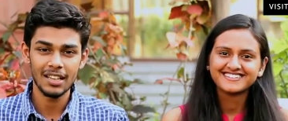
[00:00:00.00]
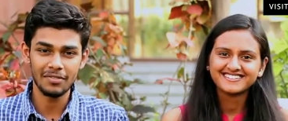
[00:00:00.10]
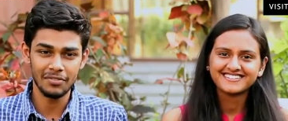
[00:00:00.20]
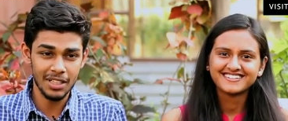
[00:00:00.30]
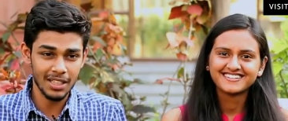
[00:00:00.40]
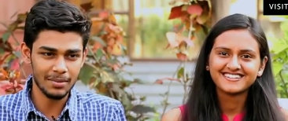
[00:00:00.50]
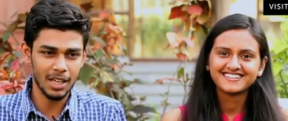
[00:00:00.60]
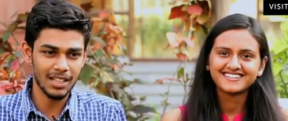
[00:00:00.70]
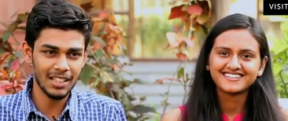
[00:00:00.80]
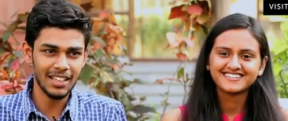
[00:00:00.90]
Speaker 1: We are
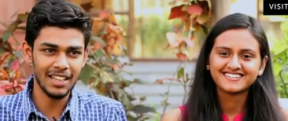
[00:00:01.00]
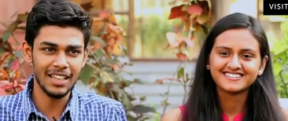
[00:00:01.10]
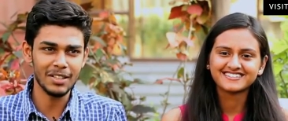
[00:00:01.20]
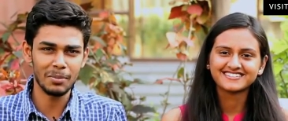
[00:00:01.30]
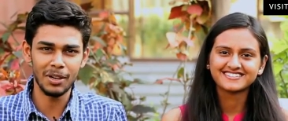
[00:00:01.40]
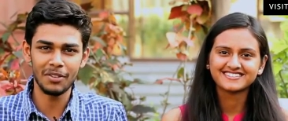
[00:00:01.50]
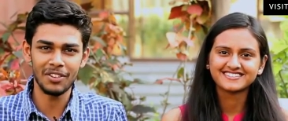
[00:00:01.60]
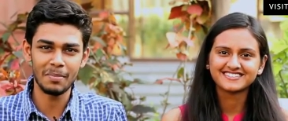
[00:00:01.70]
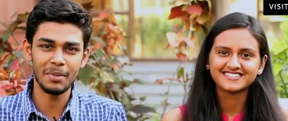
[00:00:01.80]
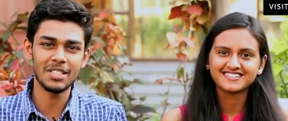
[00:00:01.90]
currently in the middle of
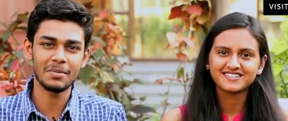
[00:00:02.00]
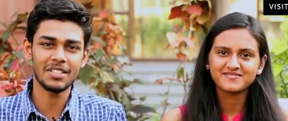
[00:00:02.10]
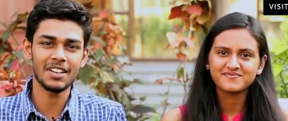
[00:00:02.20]
our mid-semester